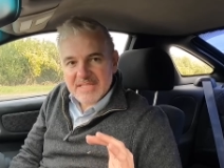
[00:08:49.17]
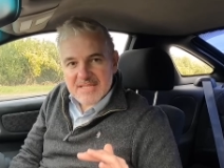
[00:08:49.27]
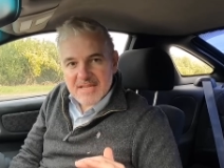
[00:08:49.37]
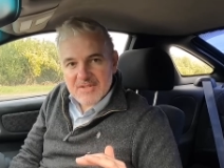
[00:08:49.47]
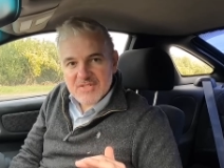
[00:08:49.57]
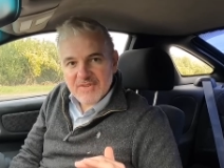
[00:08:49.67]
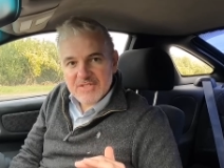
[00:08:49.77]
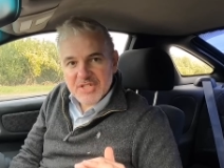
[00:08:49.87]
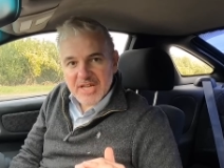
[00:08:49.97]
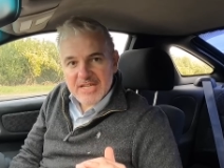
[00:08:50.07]
There's loads of
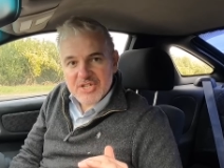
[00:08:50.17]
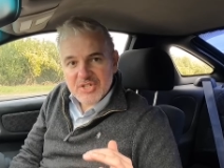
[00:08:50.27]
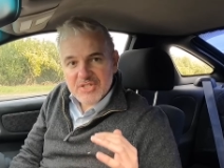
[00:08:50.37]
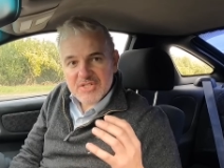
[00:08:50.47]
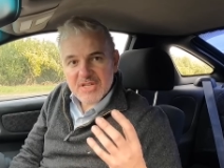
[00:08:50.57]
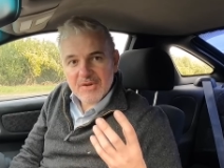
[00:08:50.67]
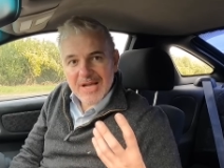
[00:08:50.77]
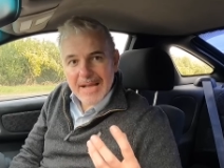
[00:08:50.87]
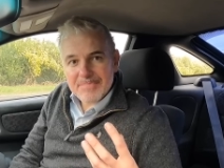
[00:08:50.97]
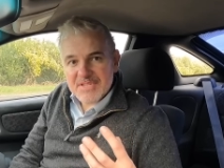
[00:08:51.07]
undulations. So it
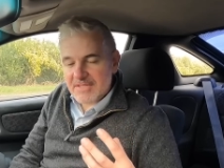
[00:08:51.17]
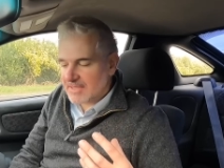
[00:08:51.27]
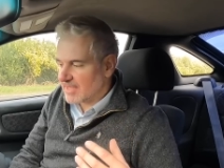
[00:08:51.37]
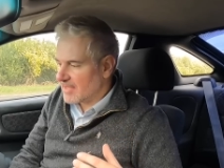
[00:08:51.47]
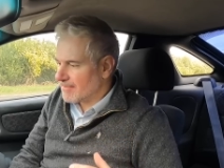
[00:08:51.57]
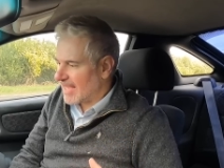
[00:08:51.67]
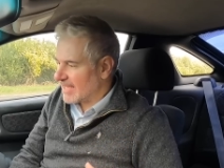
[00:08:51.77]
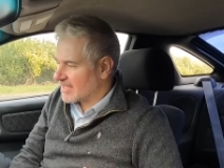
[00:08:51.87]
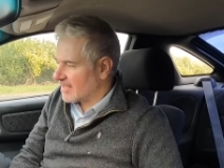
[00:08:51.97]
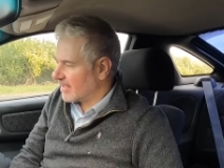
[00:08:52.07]
absolutely
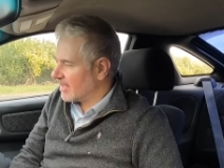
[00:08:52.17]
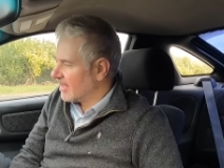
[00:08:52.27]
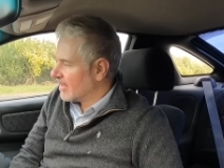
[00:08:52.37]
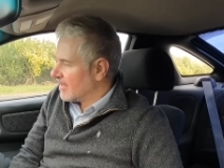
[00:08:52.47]
makes the,